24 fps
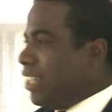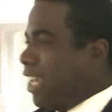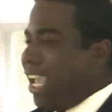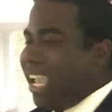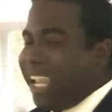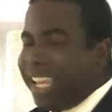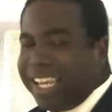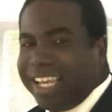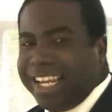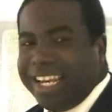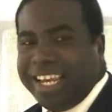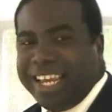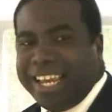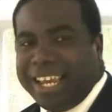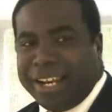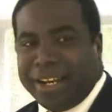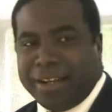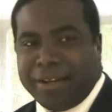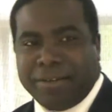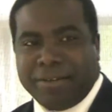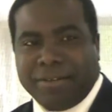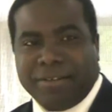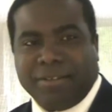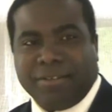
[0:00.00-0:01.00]
take it
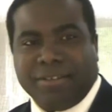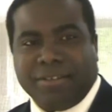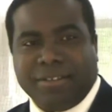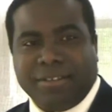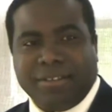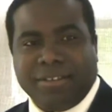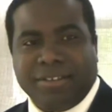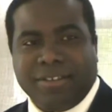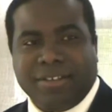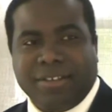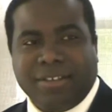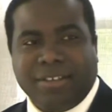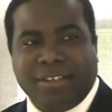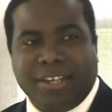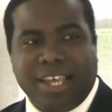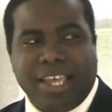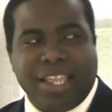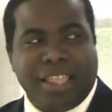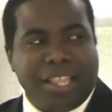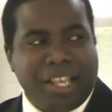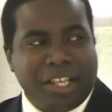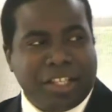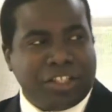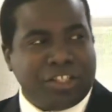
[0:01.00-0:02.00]
in
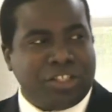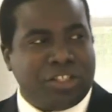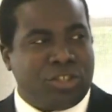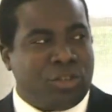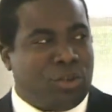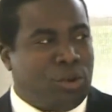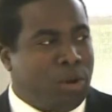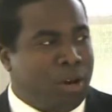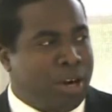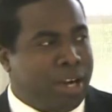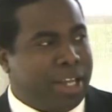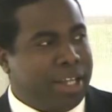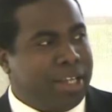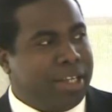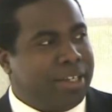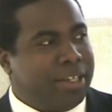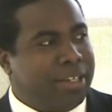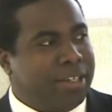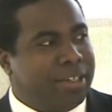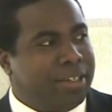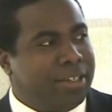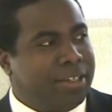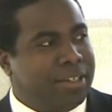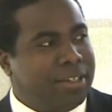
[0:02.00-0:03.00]
and they store it.
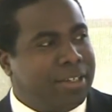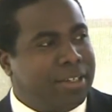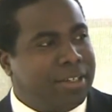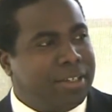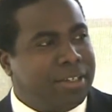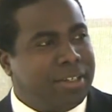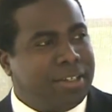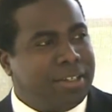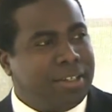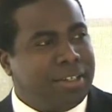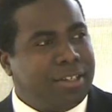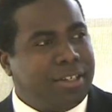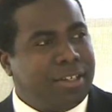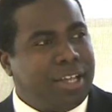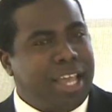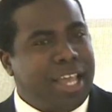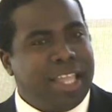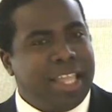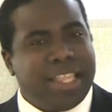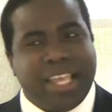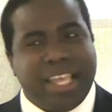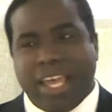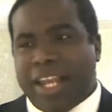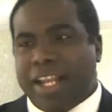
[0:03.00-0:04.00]

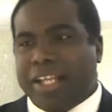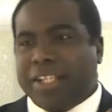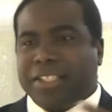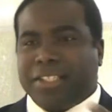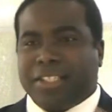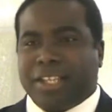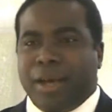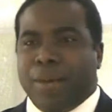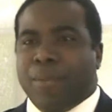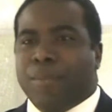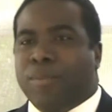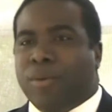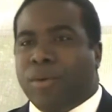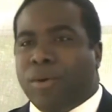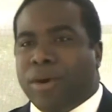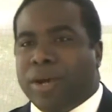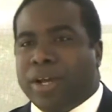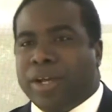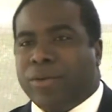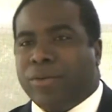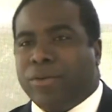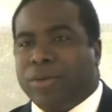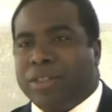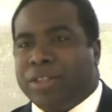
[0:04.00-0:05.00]
And then at some
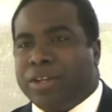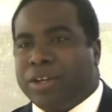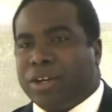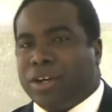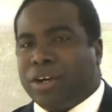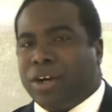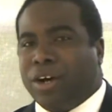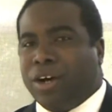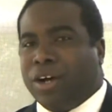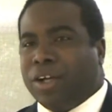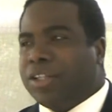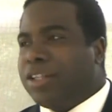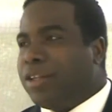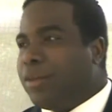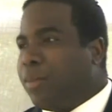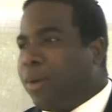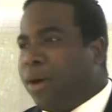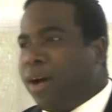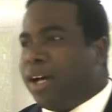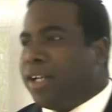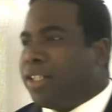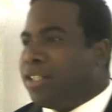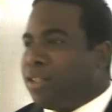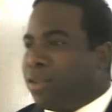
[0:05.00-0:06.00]
point, when they're called
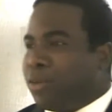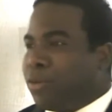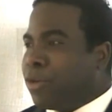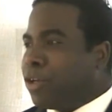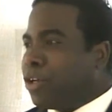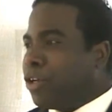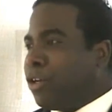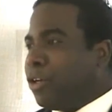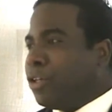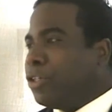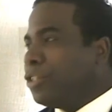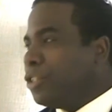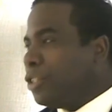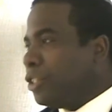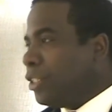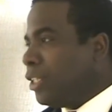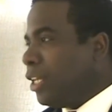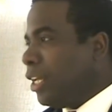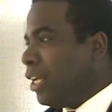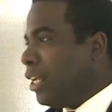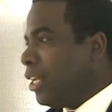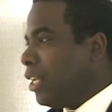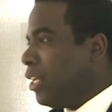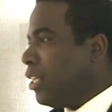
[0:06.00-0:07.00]
upon to
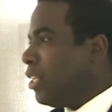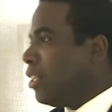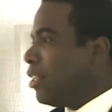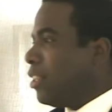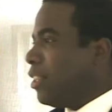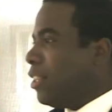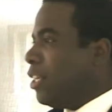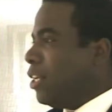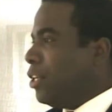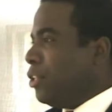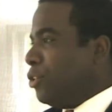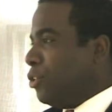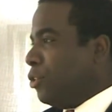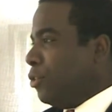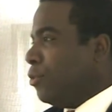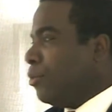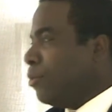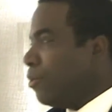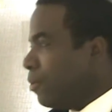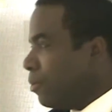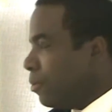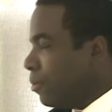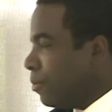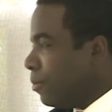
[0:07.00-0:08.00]
regurgitate it, they do.